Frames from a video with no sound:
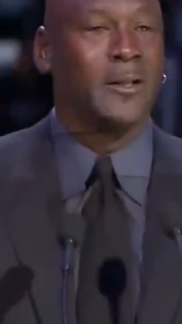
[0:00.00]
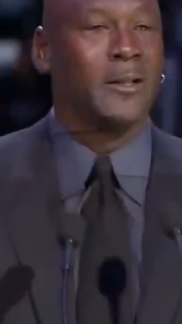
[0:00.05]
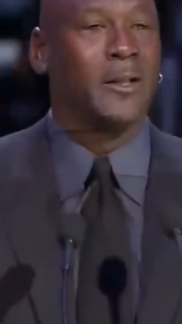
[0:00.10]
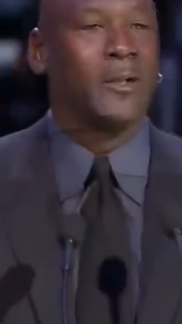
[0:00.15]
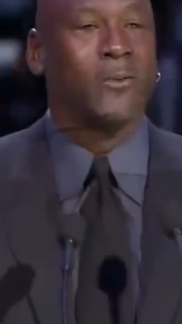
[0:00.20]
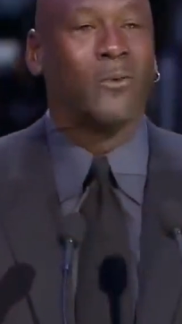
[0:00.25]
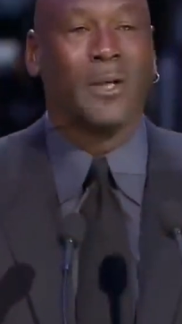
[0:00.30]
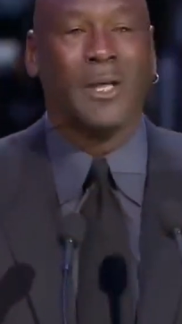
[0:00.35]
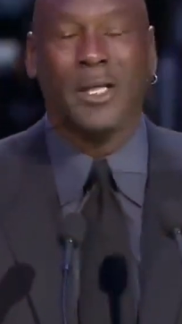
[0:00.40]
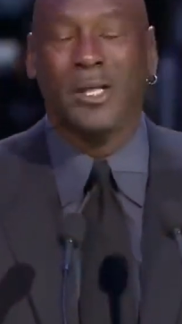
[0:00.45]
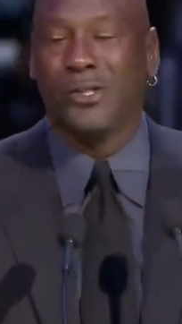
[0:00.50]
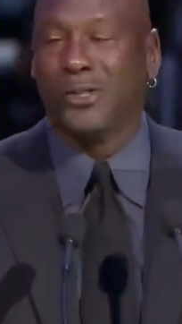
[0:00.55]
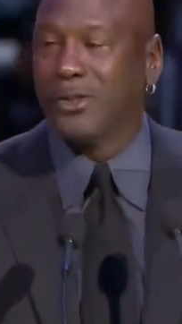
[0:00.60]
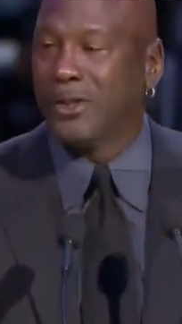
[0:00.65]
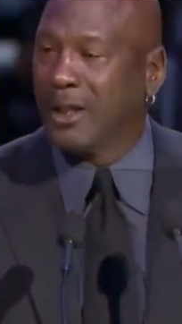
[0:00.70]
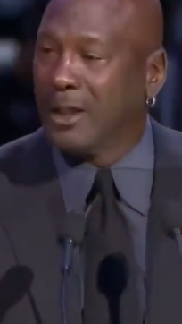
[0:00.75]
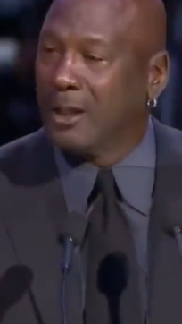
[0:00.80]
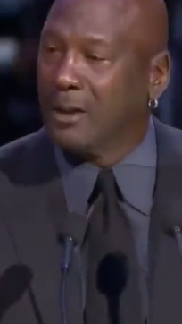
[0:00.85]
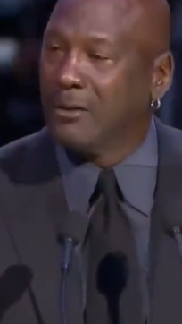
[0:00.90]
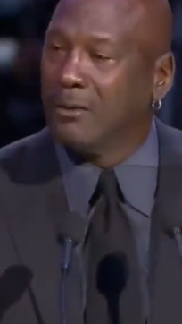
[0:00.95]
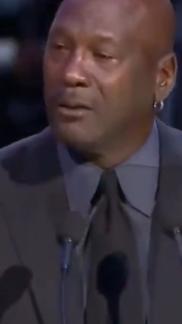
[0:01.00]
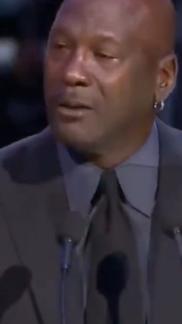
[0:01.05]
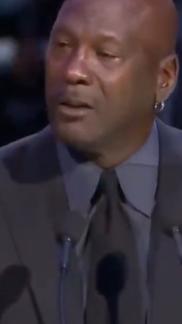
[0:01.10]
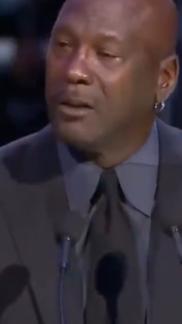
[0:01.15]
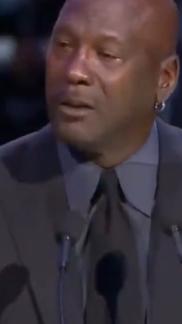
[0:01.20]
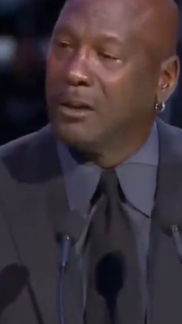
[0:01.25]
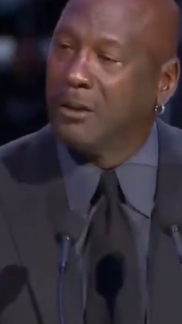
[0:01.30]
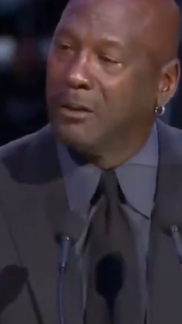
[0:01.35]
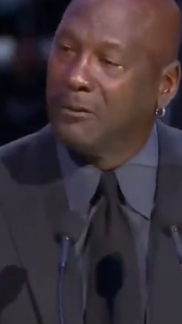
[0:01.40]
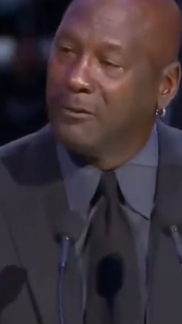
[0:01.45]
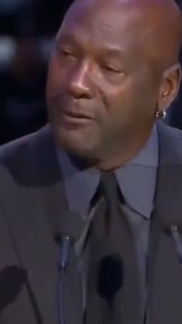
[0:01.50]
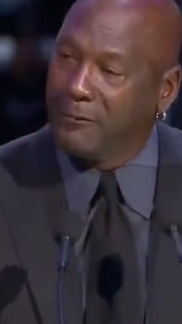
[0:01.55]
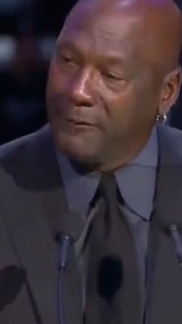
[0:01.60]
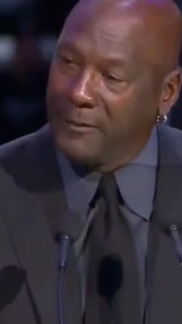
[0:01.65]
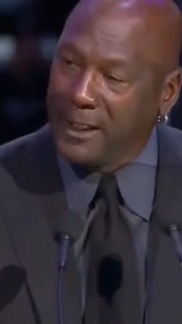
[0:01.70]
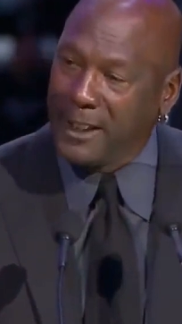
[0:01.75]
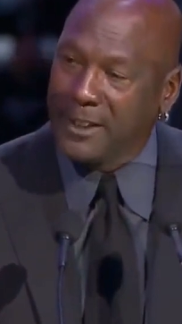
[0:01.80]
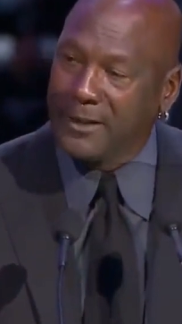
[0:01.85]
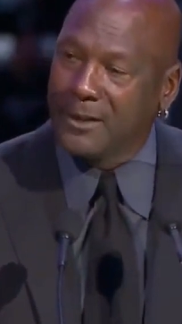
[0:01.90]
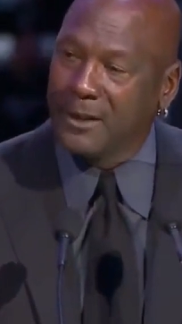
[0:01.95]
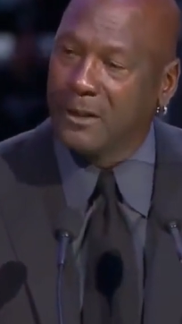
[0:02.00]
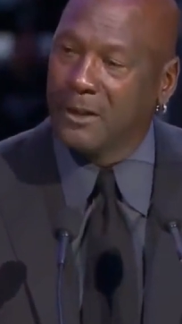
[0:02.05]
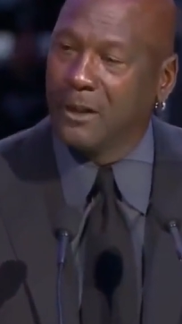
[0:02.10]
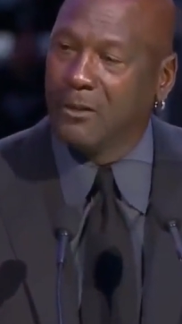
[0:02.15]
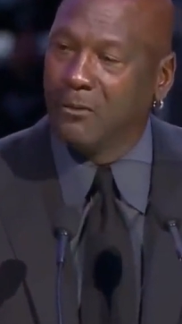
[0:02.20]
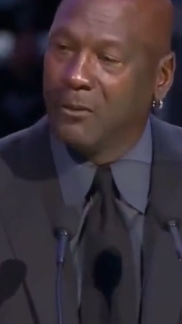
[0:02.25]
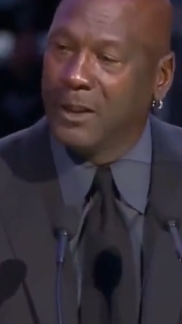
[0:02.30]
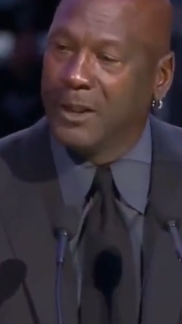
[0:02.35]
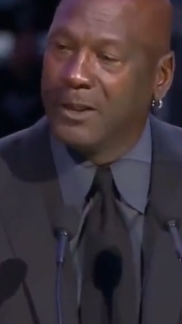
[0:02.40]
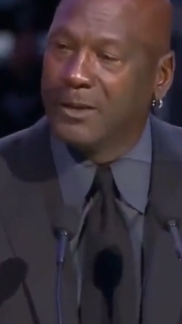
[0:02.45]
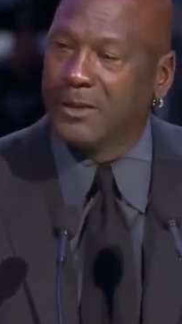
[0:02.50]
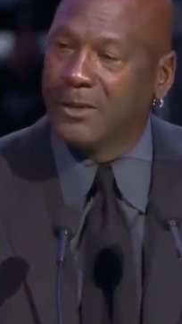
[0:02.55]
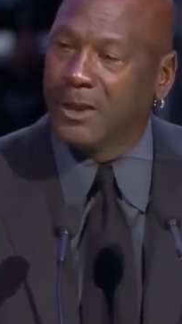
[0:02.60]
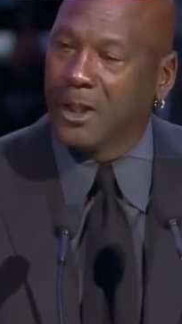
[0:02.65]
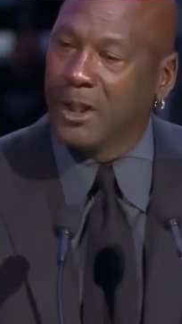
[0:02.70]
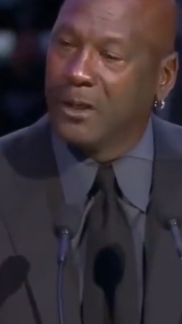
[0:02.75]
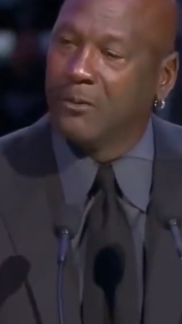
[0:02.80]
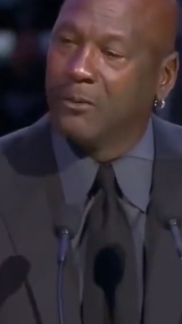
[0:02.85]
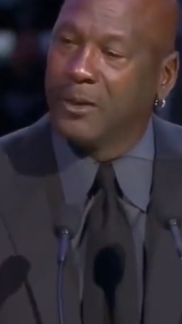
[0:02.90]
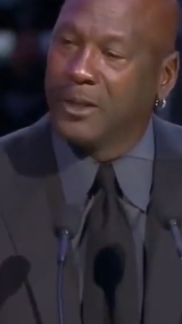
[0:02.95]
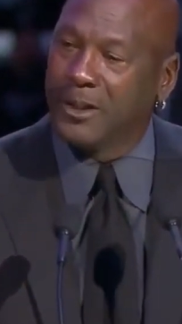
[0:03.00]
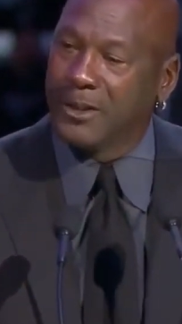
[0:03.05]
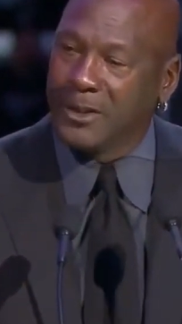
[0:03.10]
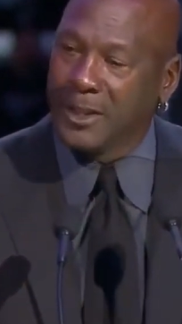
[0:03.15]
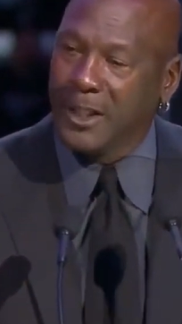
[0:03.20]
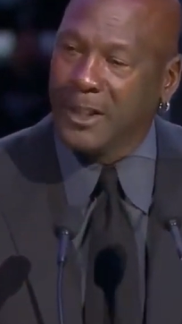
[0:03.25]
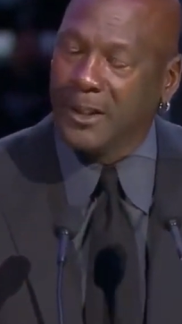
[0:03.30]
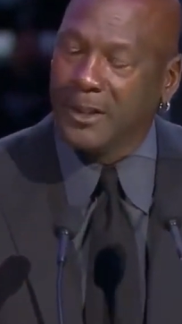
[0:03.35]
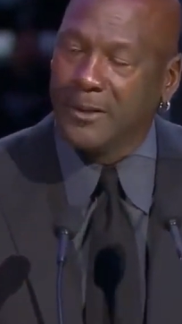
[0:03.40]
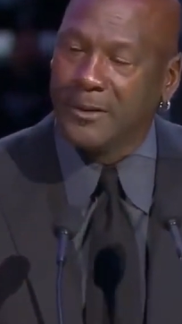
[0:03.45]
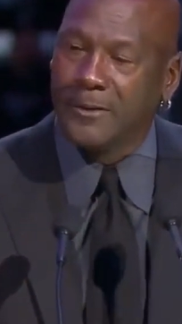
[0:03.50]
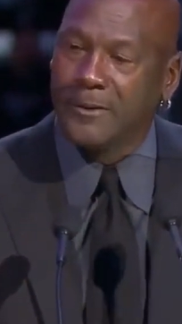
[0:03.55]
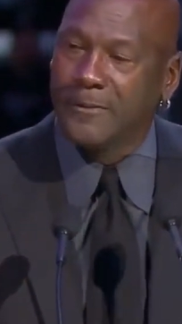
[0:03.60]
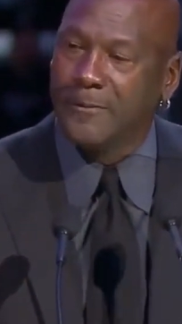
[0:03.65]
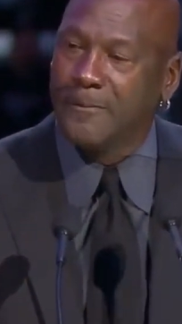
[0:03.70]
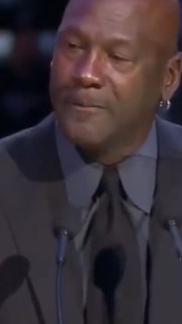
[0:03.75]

and what he shared with Vanessa and what he's shared with his kids.